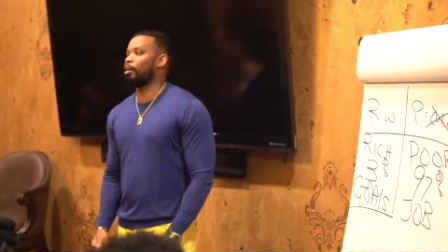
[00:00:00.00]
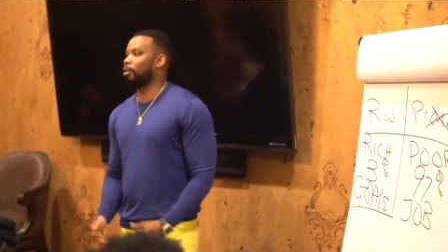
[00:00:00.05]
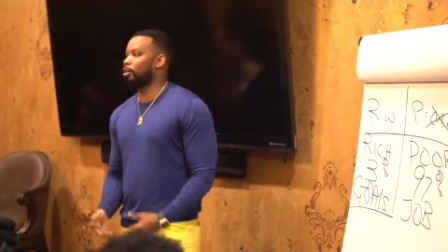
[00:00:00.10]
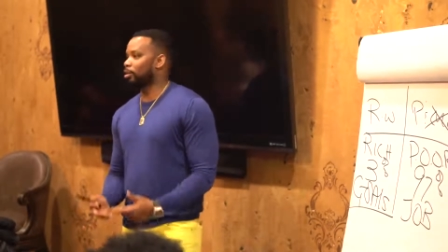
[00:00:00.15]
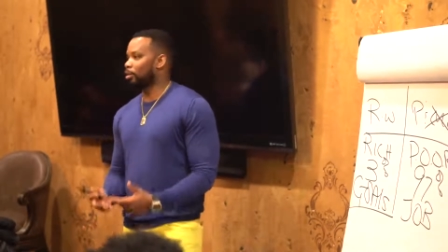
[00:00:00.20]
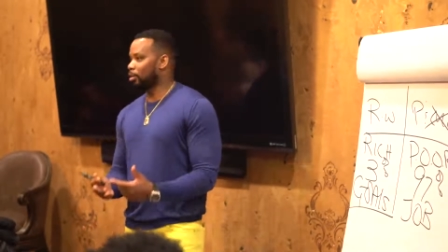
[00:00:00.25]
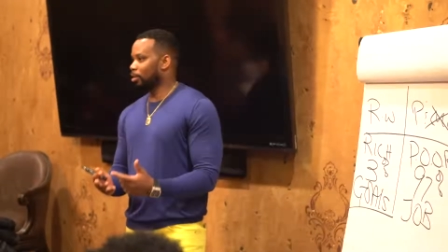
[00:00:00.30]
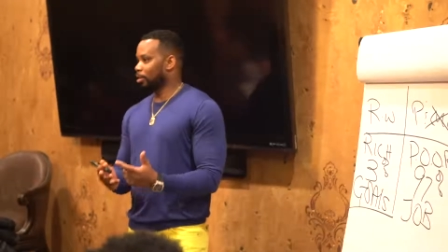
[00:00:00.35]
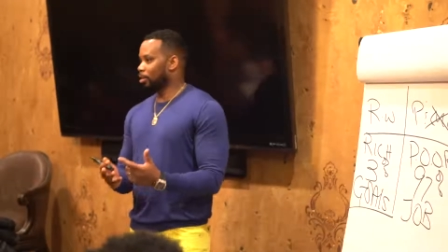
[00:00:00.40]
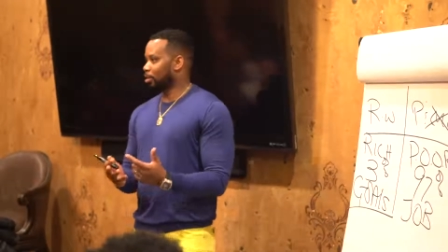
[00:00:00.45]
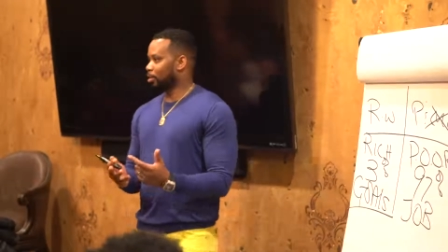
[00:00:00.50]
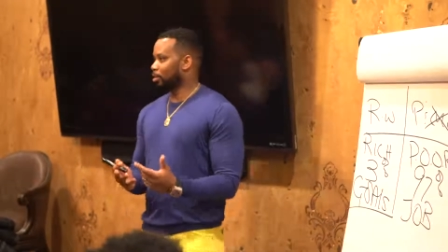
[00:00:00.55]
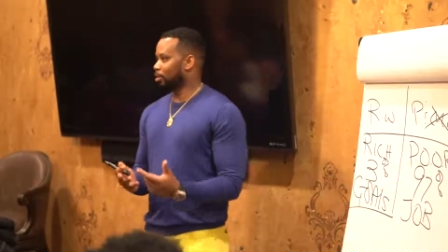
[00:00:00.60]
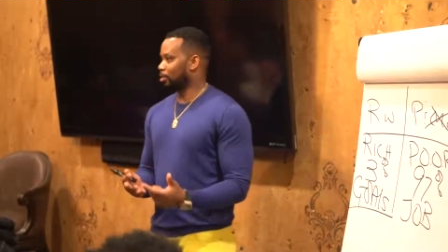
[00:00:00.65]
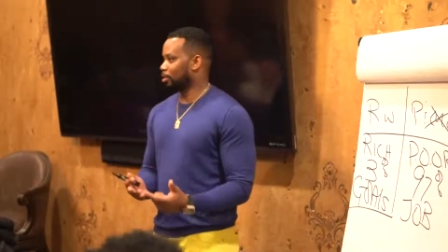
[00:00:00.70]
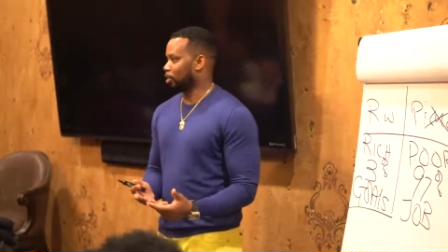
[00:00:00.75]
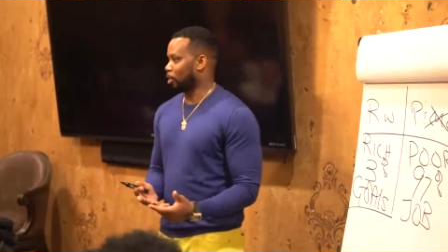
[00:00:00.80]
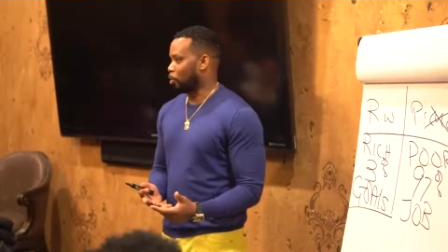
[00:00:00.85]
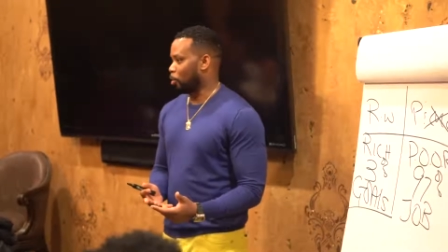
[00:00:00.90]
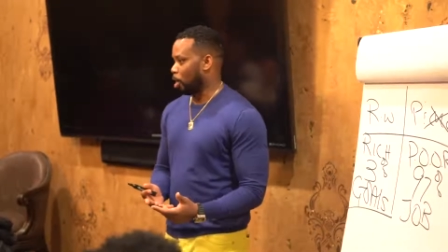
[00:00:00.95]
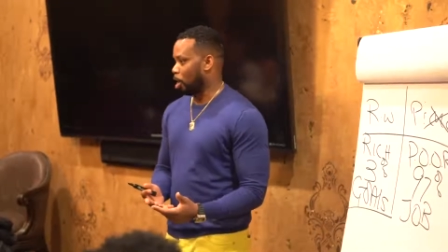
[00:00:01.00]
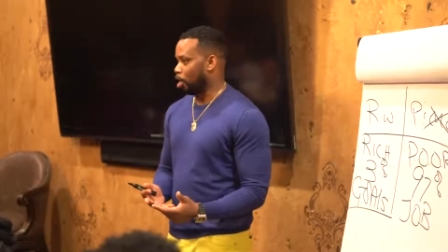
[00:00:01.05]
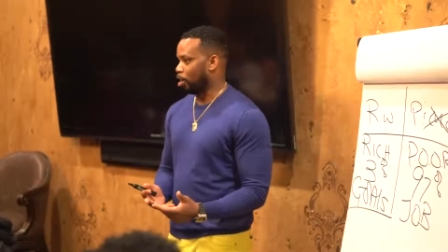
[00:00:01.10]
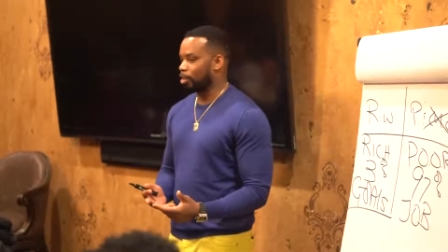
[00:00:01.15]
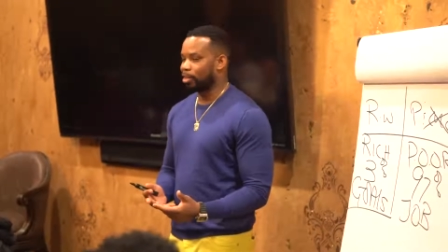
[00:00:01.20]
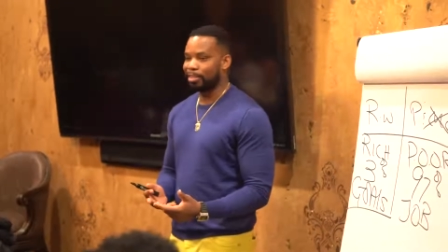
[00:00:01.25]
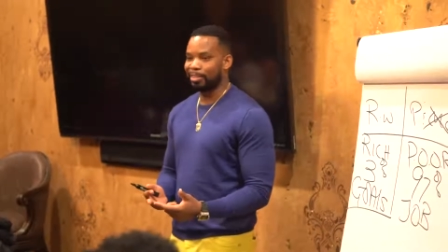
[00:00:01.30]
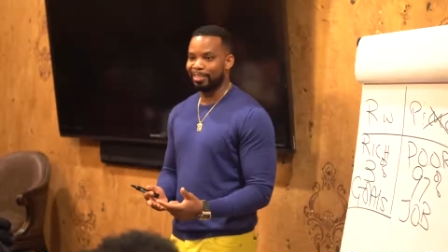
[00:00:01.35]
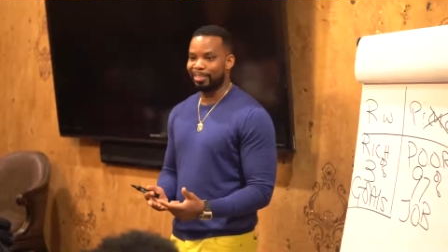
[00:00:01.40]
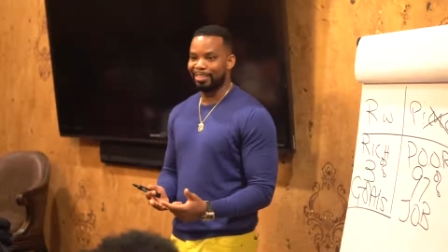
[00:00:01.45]
To work.
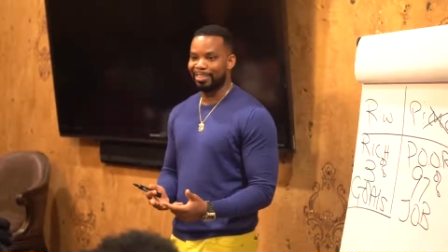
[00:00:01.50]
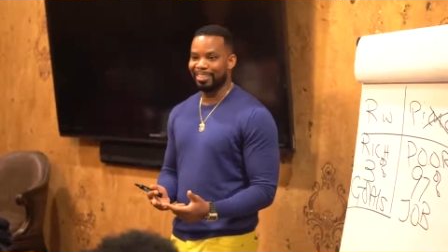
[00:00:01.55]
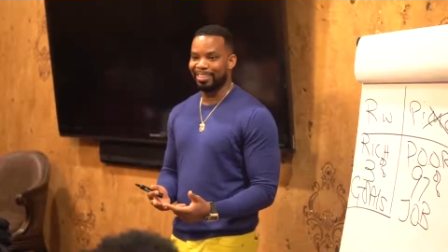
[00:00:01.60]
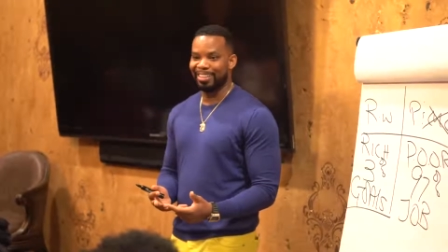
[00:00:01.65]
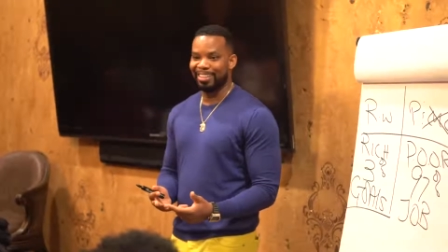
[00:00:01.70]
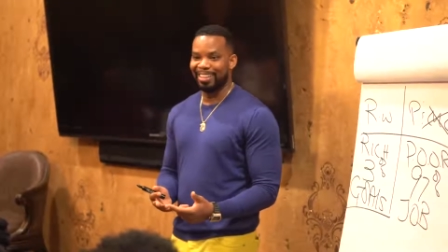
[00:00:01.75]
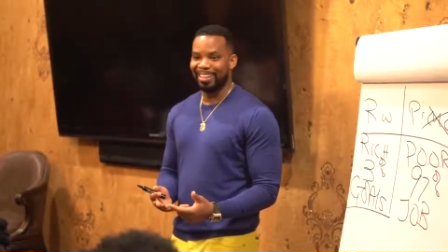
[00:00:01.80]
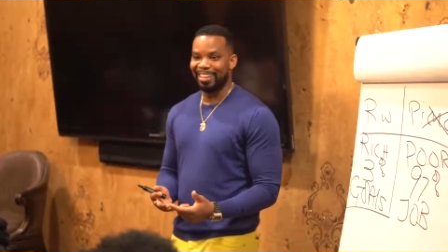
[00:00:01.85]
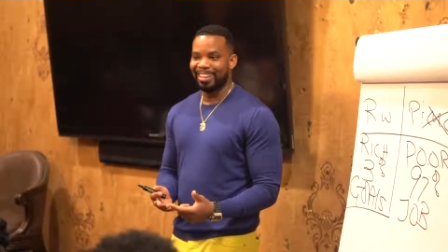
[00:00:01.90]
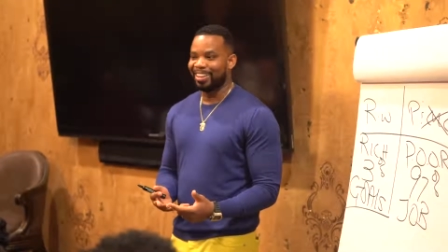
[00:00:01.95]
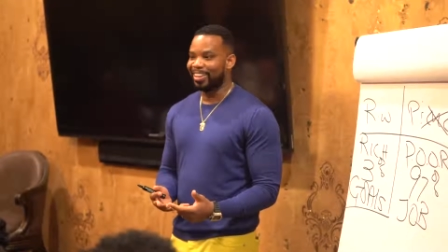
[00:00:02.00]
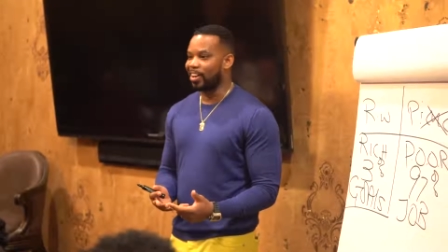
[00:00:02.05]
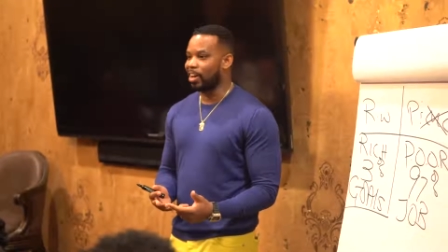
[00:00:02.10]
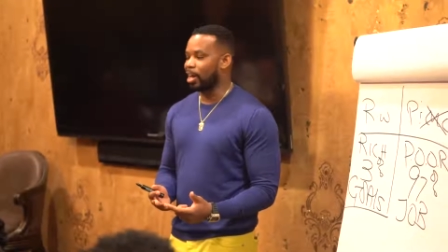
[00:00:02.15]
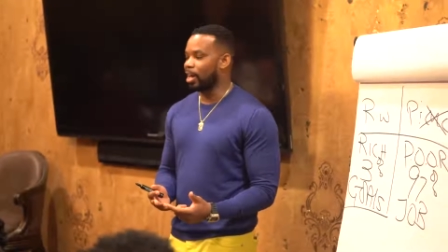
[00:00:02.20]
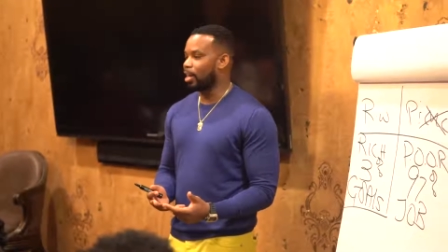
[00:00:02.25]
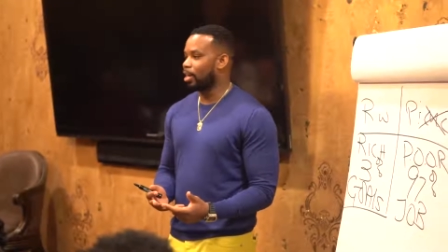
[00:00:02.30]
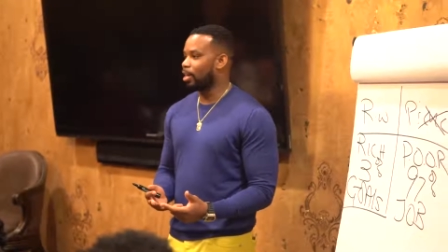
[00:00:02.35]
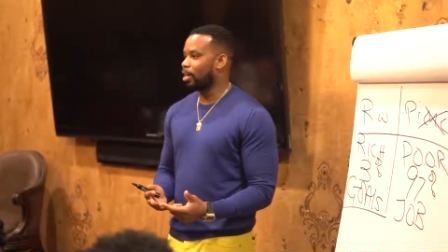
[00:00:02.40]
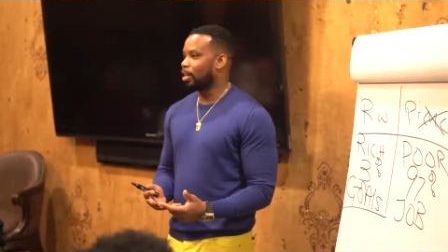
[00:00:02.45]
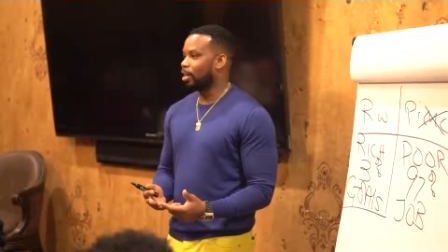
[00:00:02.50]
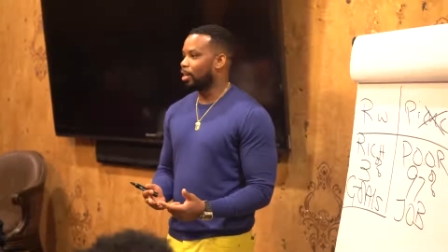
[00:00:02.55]
Alright?